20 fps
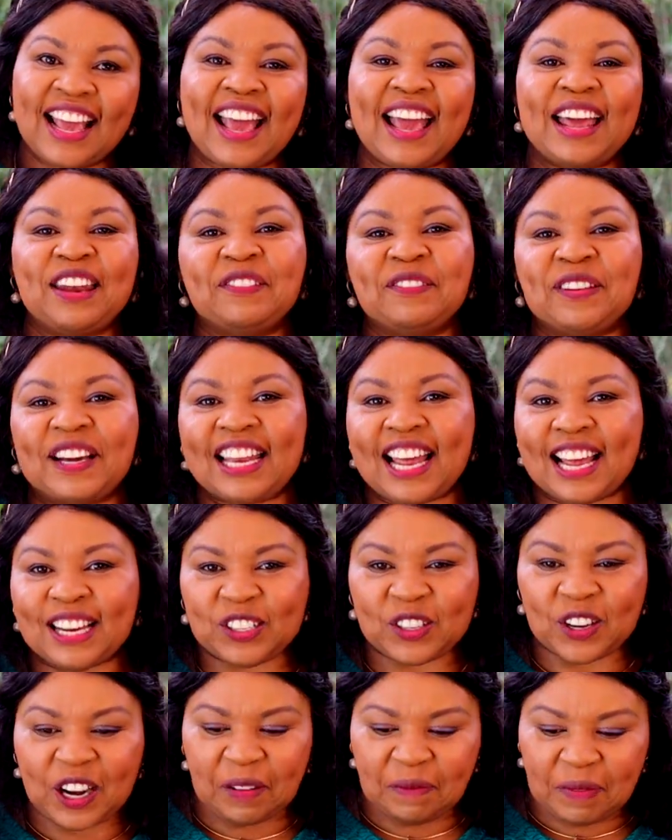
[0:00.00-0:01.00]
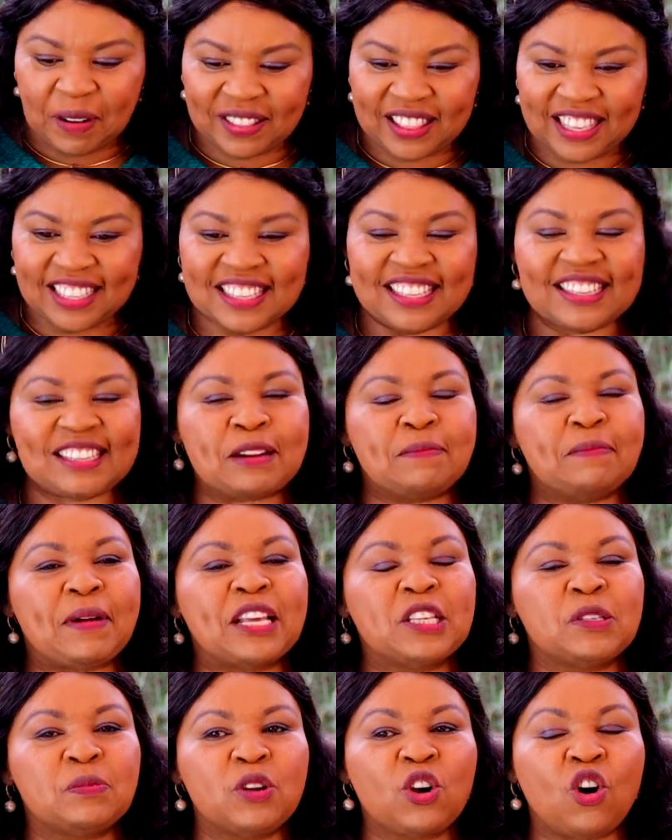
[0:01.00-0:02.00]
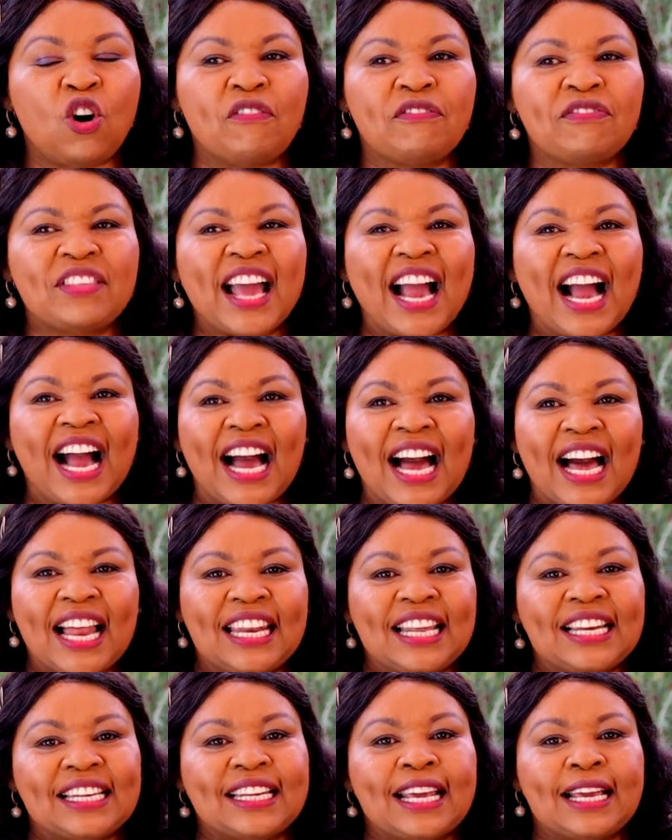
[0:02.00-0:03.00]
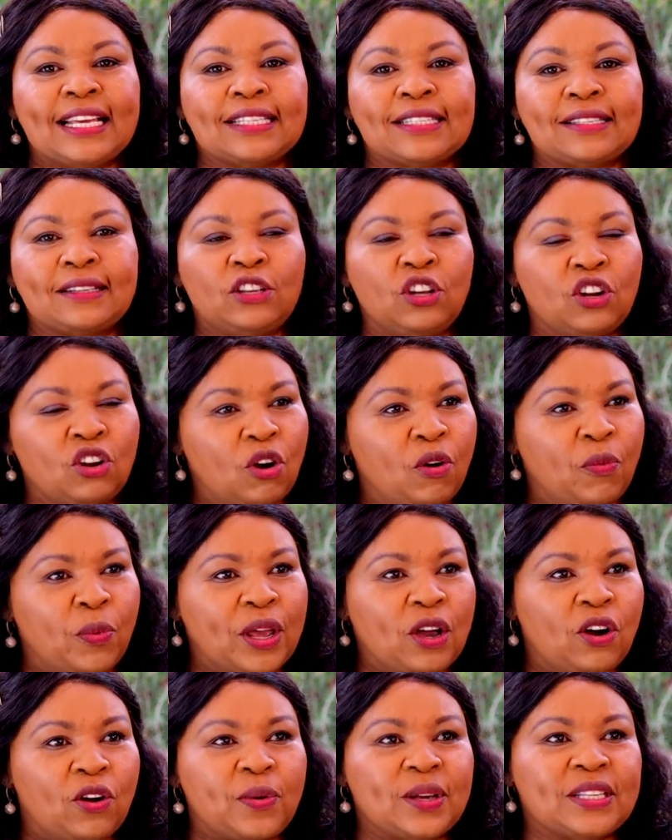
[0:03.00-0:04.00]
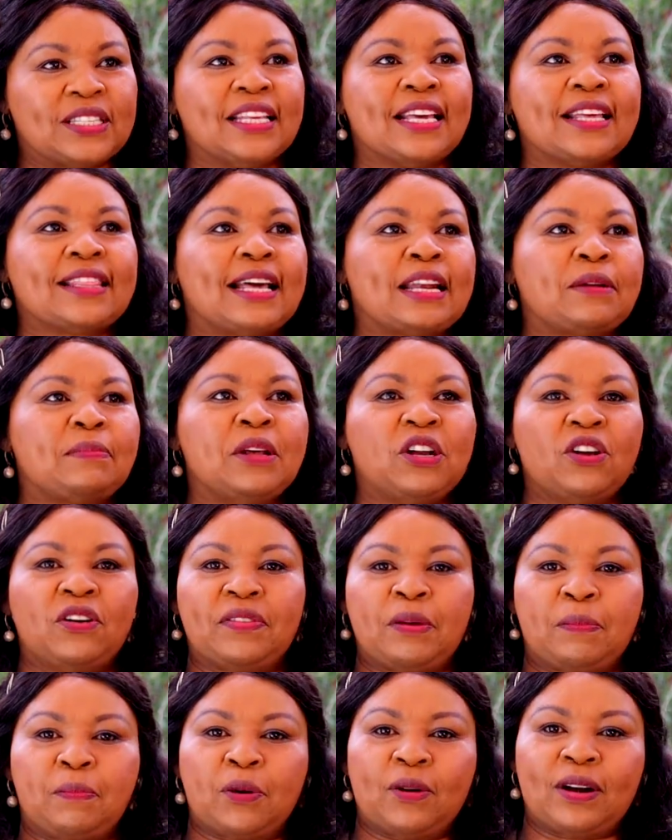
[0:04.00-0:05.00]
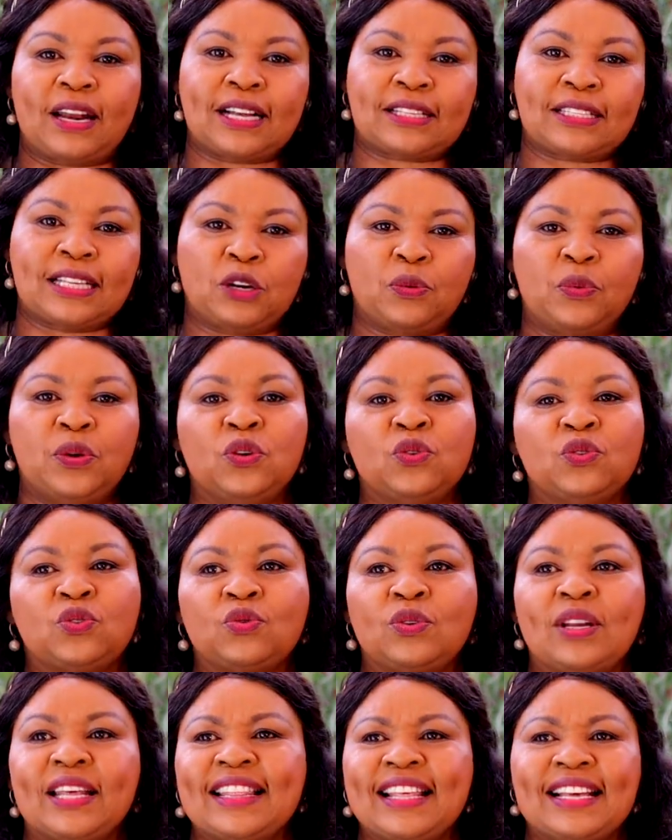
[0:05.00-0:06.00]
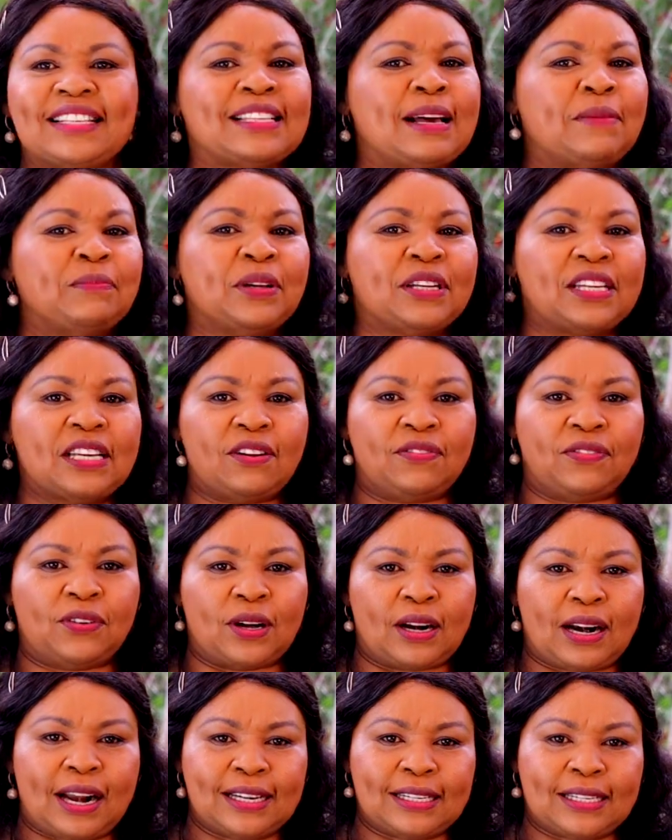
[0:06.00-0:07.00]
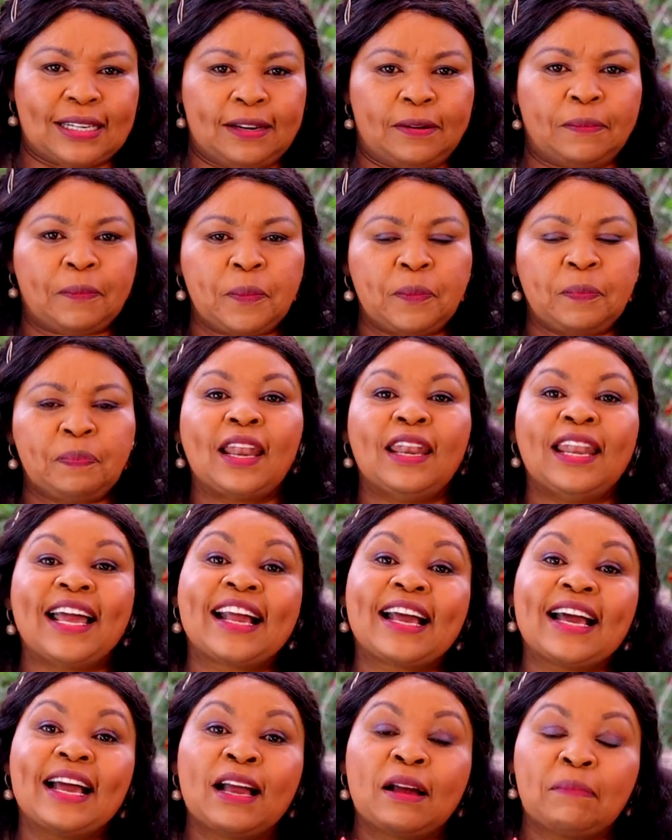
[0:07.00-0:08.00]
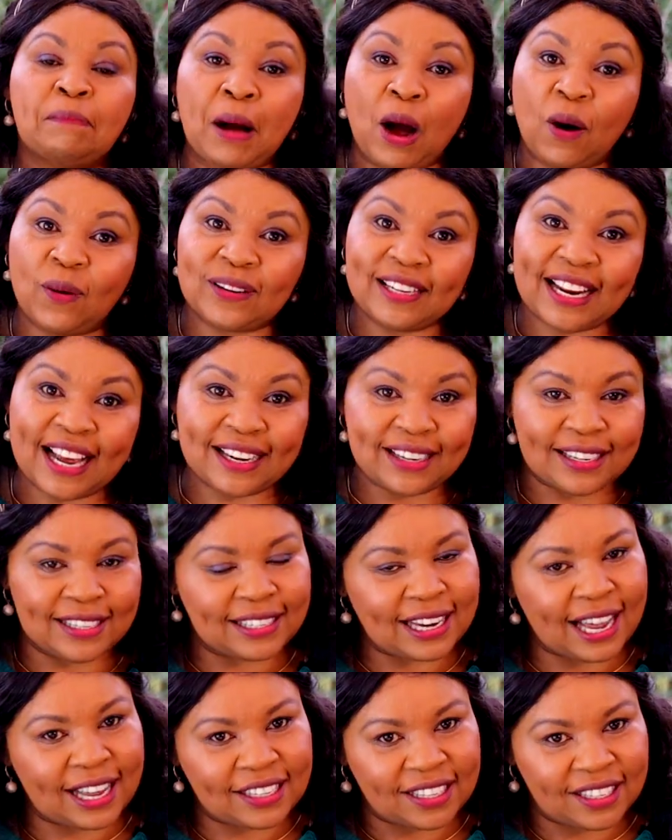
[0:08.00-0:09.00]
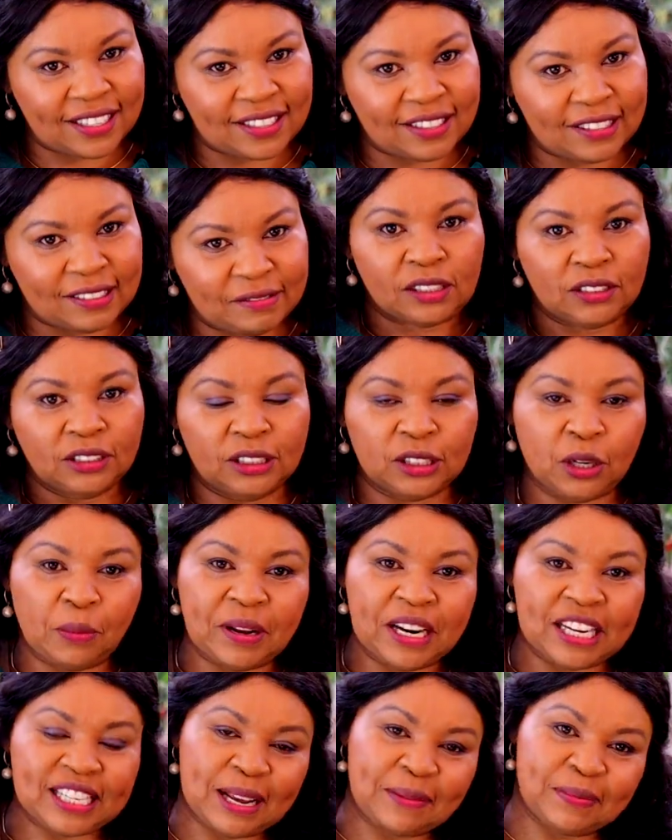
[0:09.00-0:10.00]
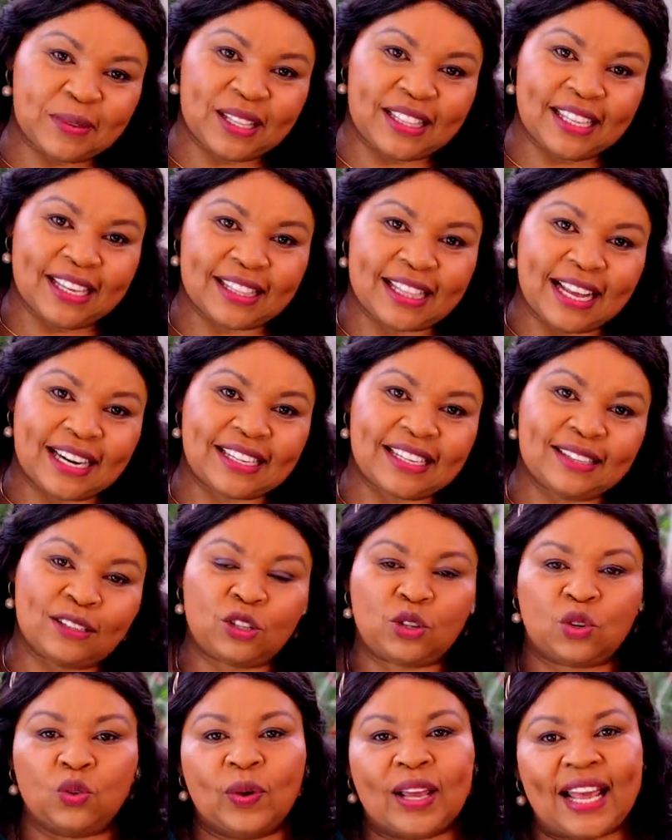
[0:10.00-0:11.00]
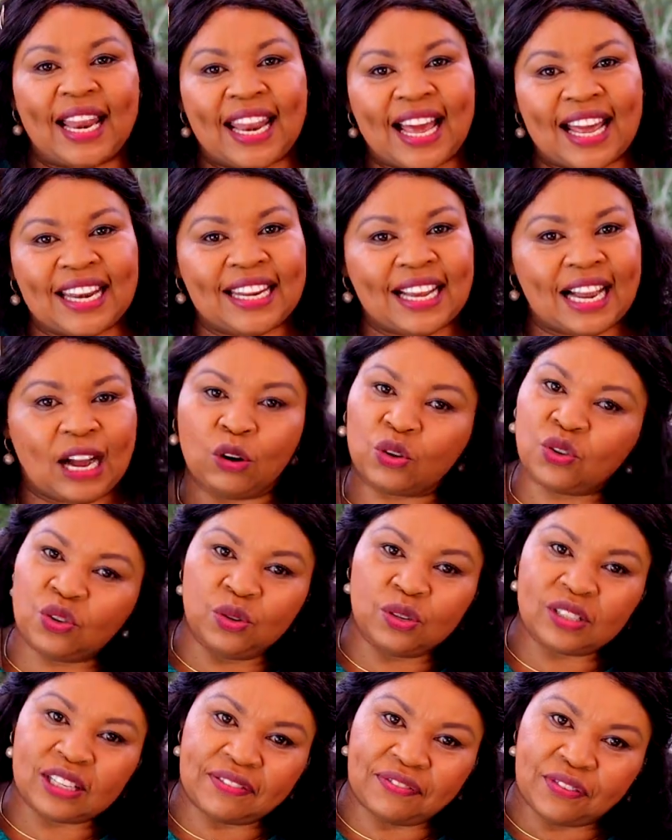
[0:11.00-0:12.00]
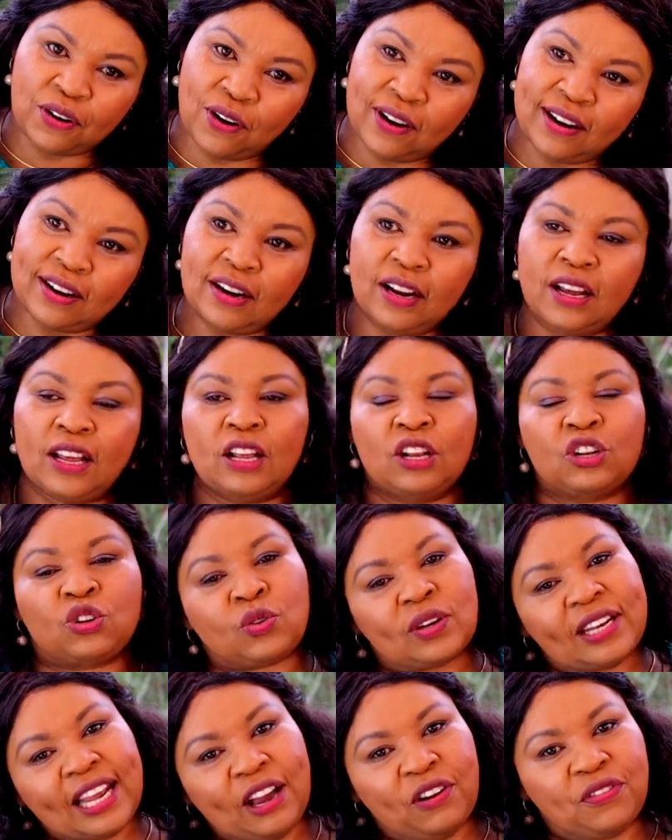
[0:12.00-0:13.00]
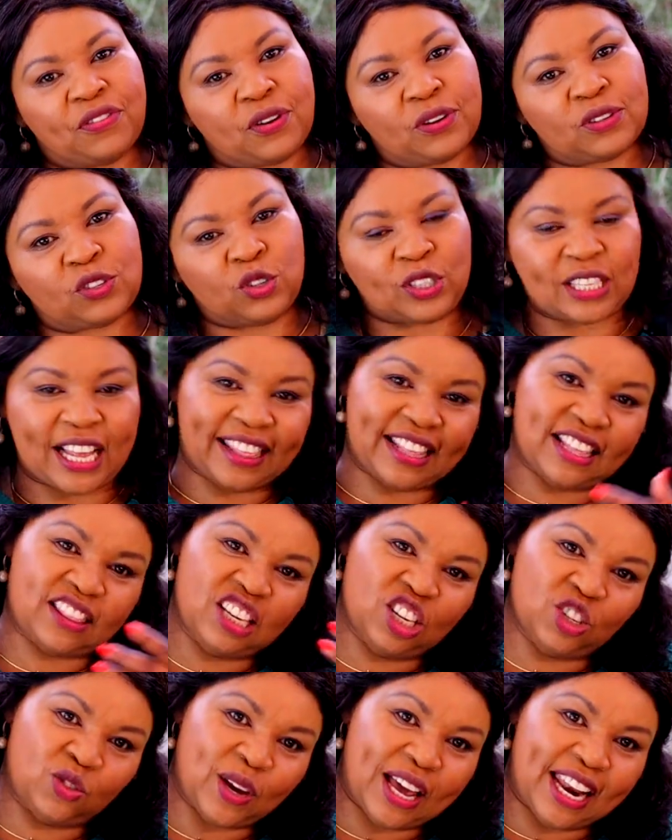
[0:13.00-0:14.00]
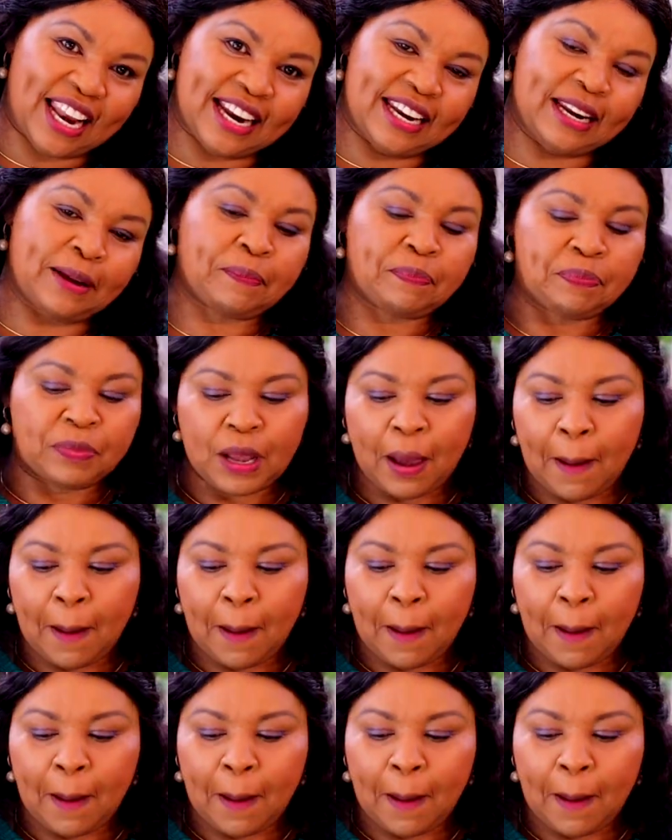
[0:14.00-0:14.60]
And when I talk about this, it reminds me of the early days. You know, we always think that many of the products that we use today, there are some we take for granted, like powder detergent. You know, many times we think that we are learning how to use a phone. Today, of course, those are the things we are learning.